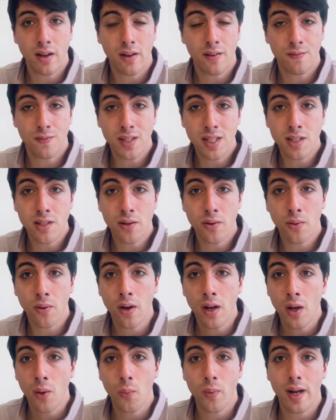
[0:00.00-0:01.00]
video.
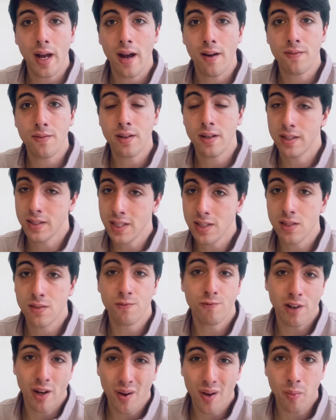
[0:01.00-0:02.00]
We have this
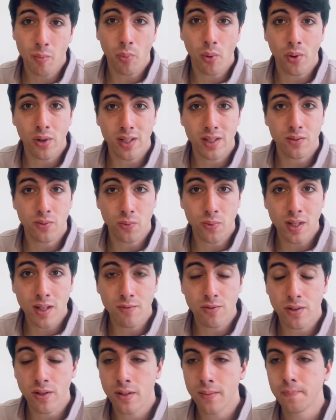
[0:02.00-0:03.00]
very important
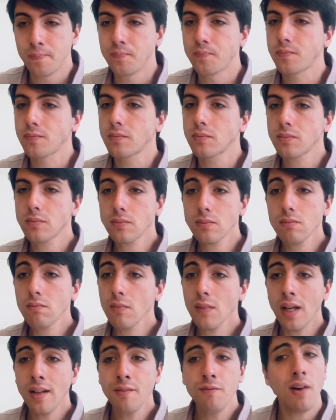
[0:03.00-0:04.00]
river
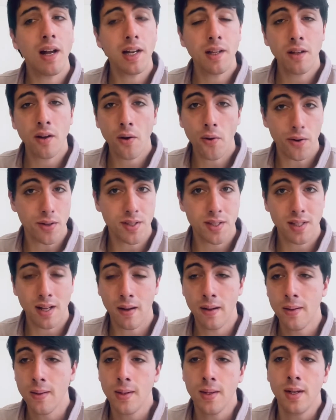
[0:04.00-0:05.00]
in Valle d'Aosta,
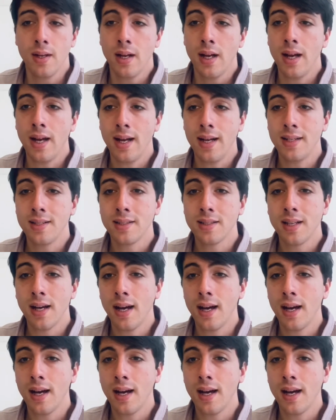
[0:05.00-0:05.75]
and